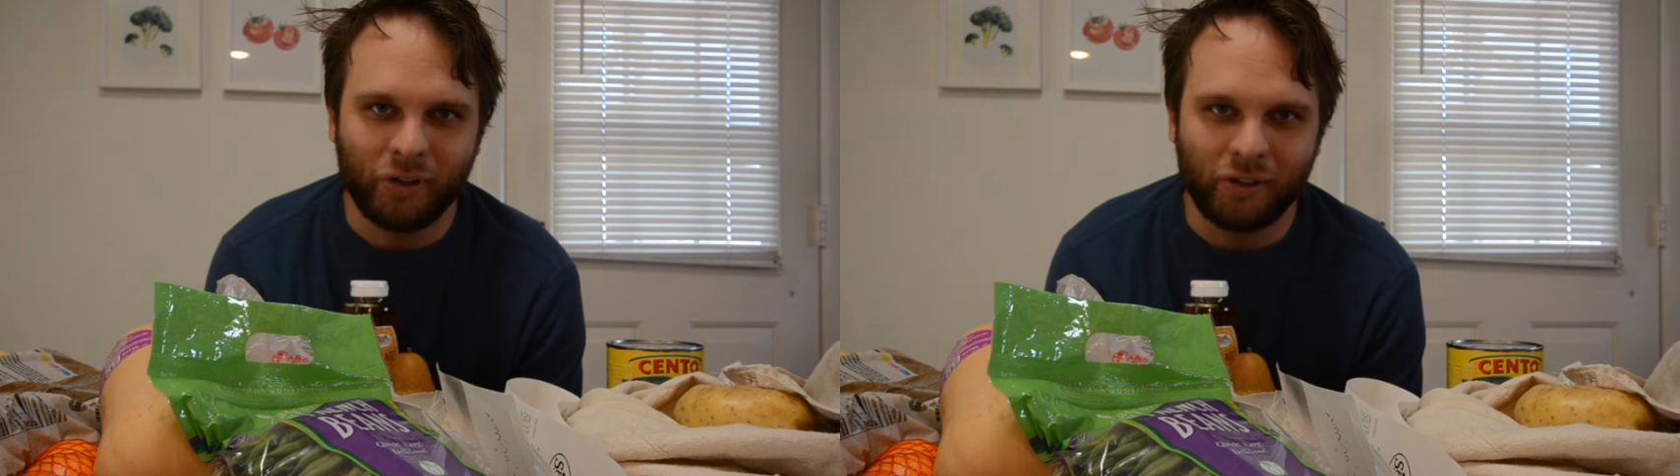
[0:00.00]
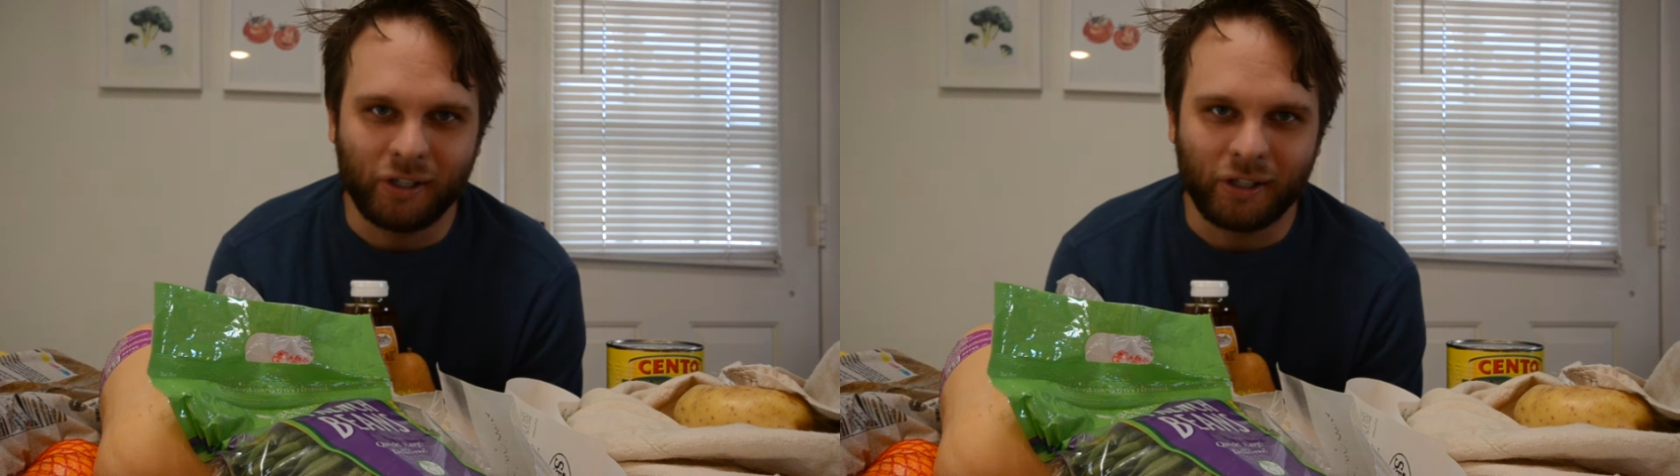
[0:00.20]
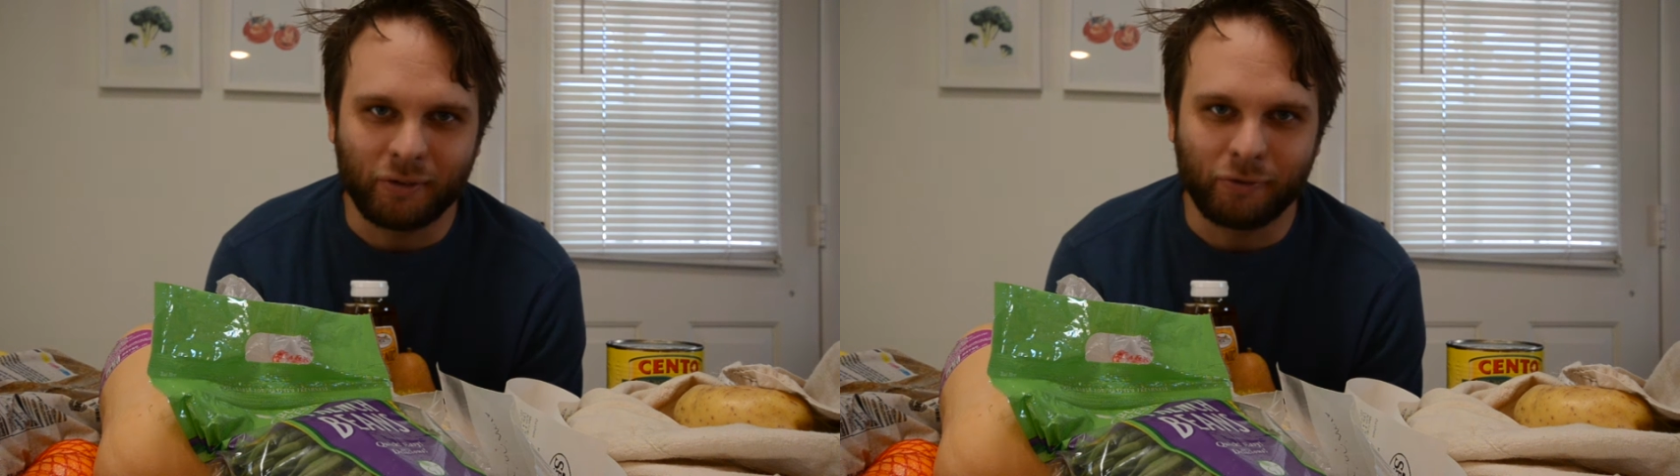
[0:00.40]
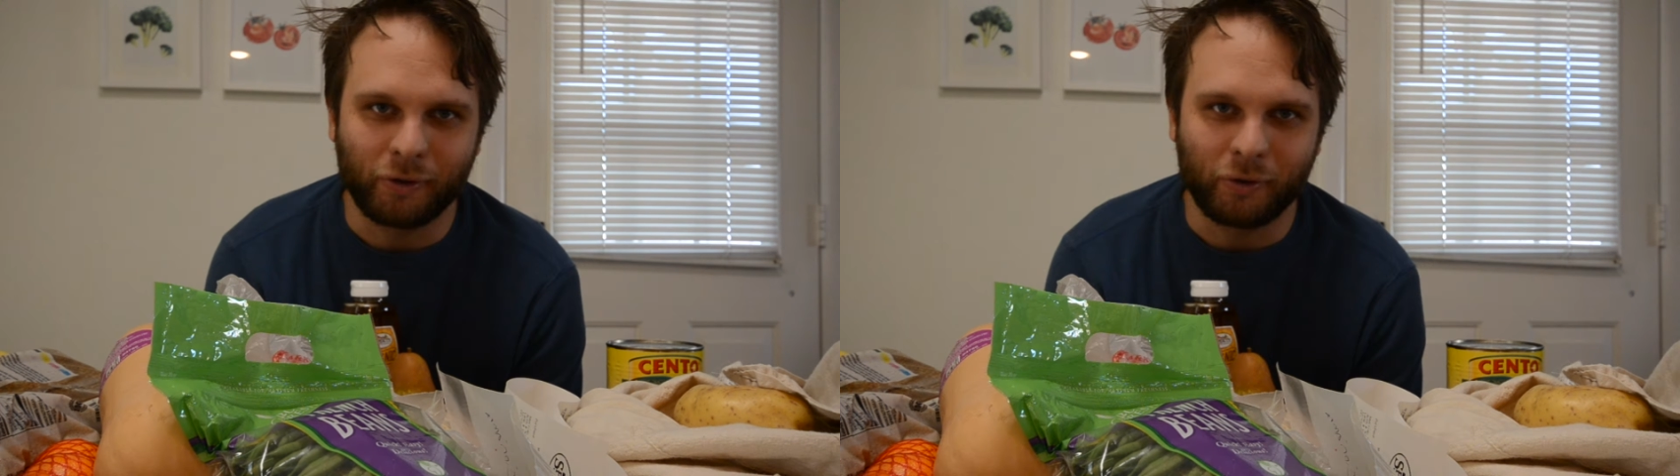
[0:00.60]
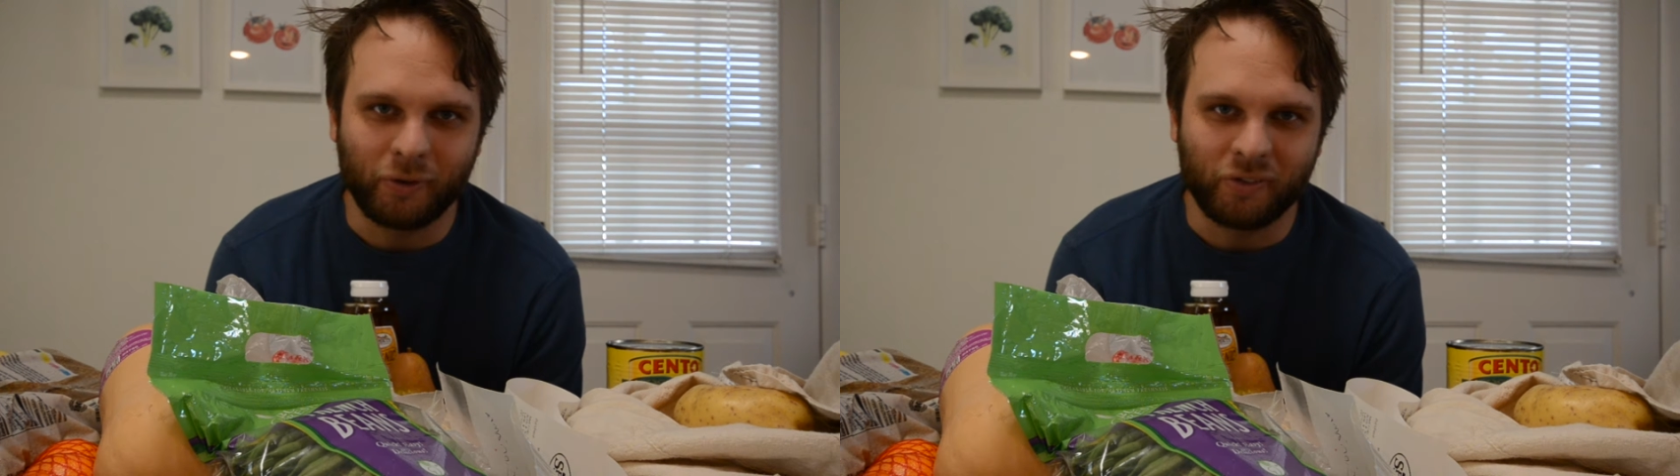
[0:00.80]
Cooking for
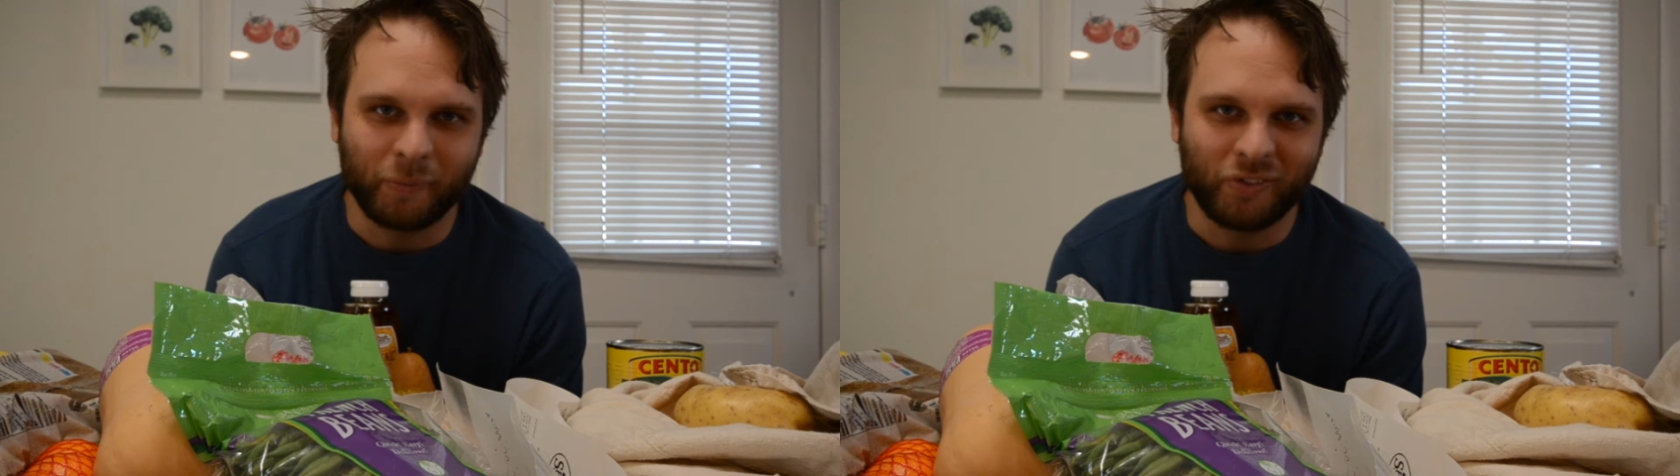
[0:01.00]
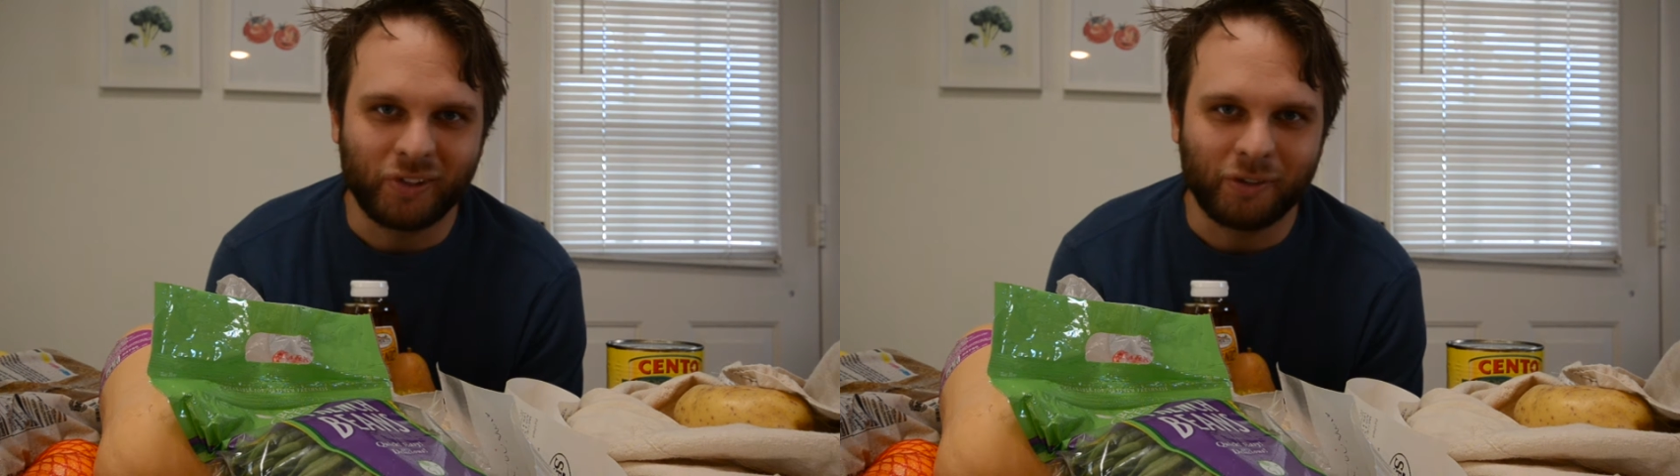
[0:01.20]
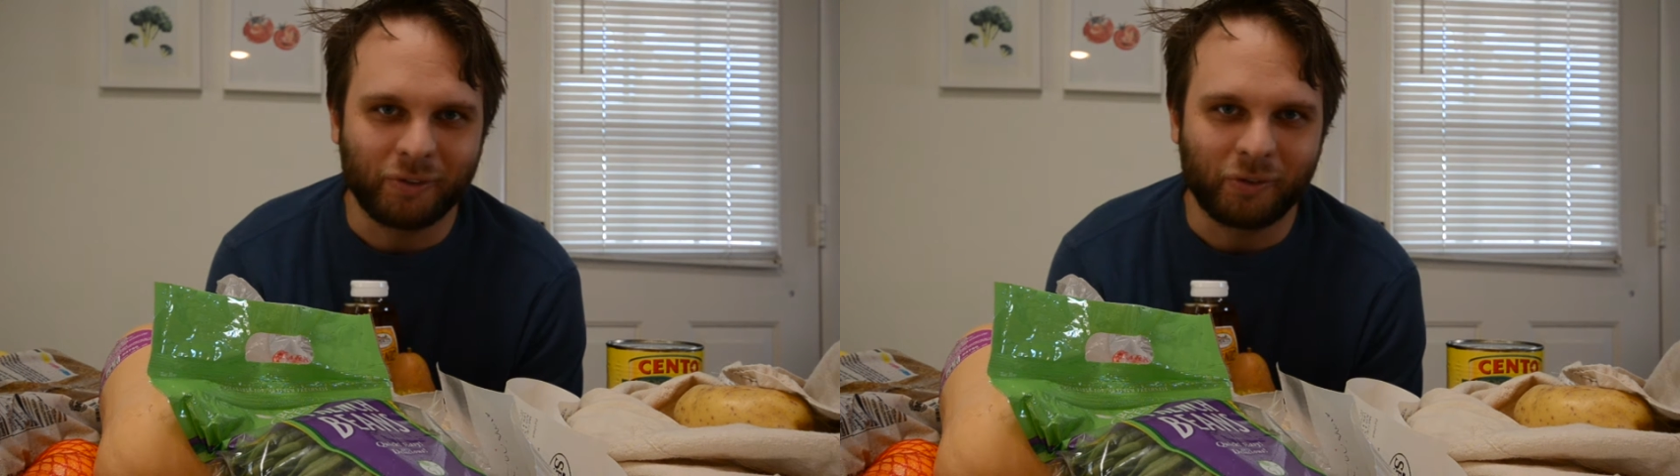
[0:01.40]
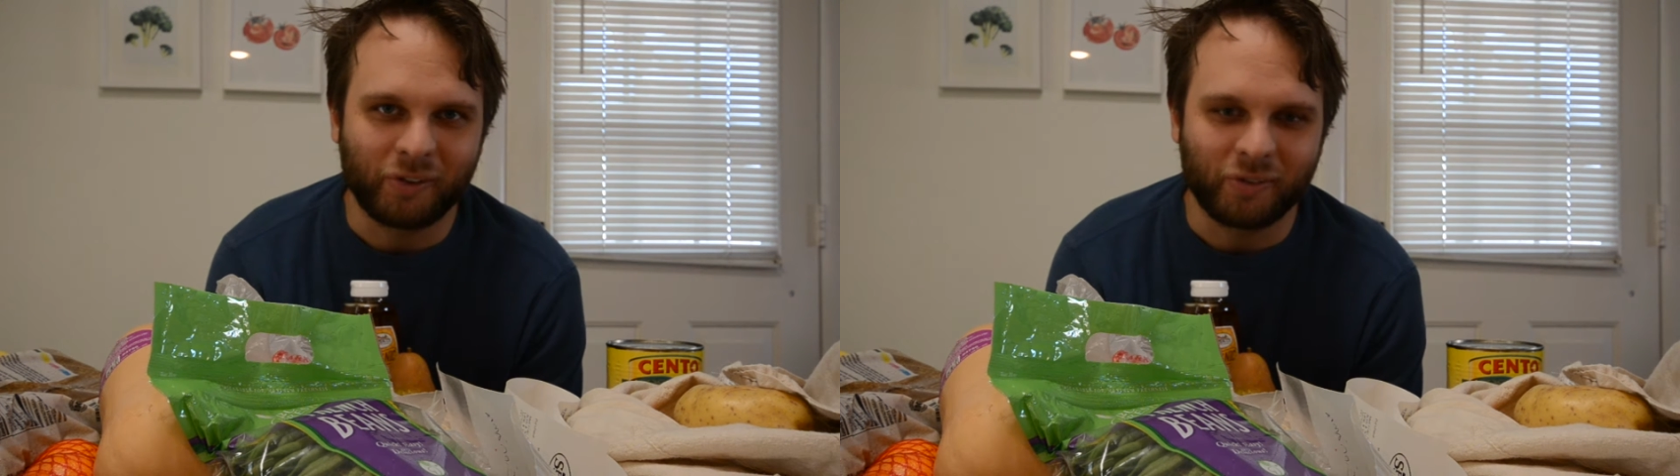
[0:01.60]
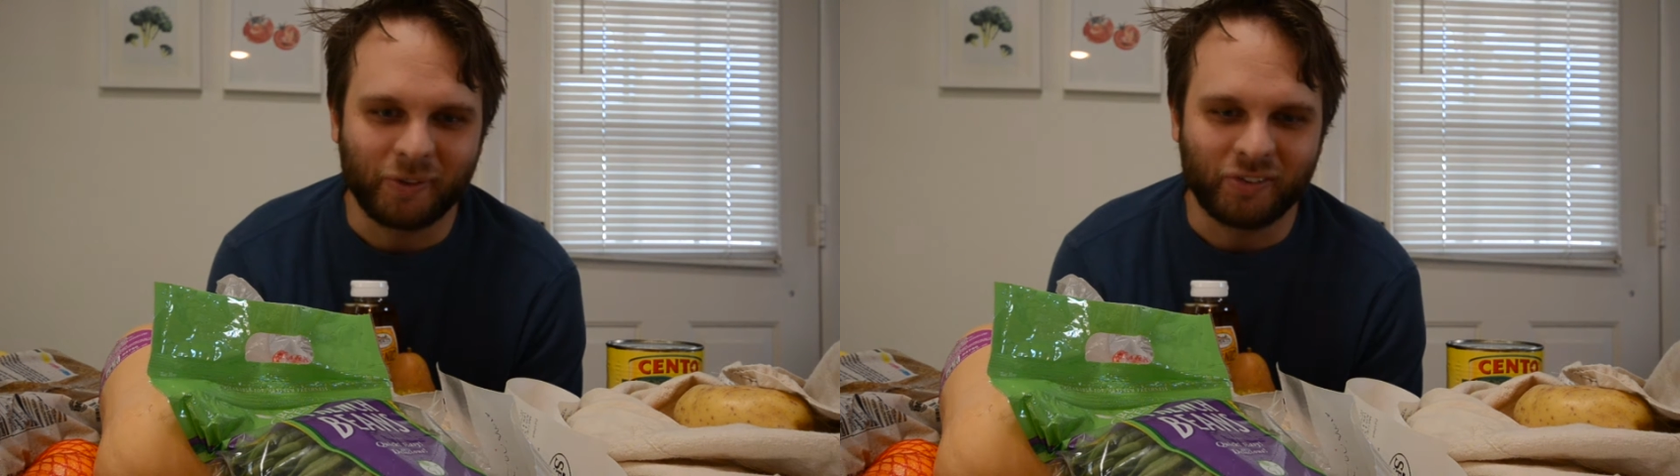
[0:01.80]
Christmas Eve and
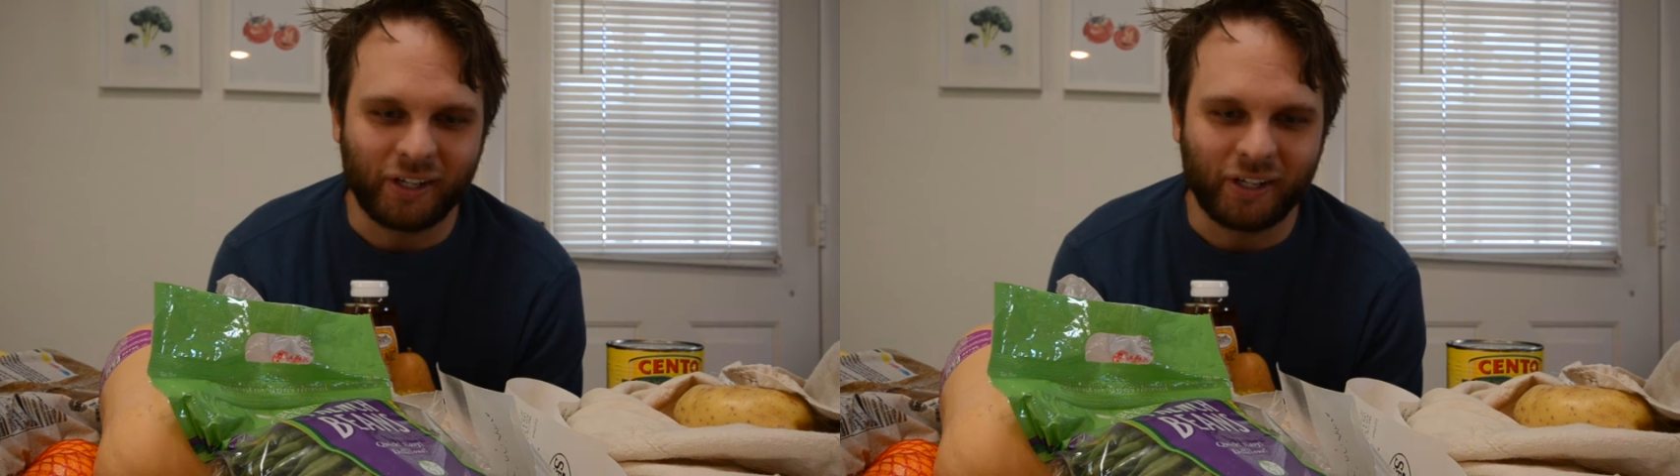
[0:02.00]
Christmas